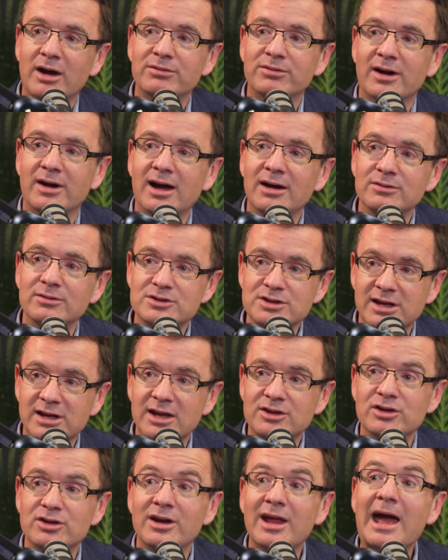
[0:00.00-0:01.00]
5 to
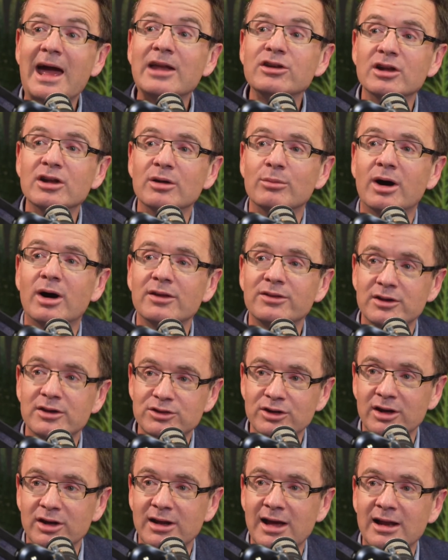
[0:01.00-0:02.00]
get to an annual amount that
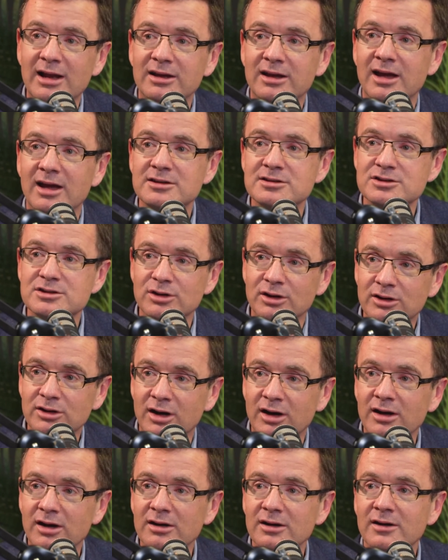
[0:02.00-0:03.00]
you're going to allocate to a
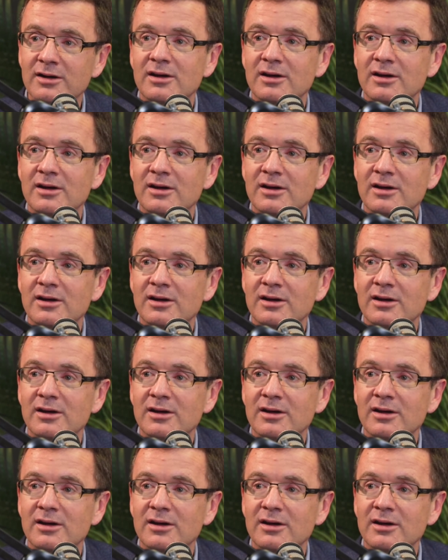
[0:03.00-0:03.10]
car.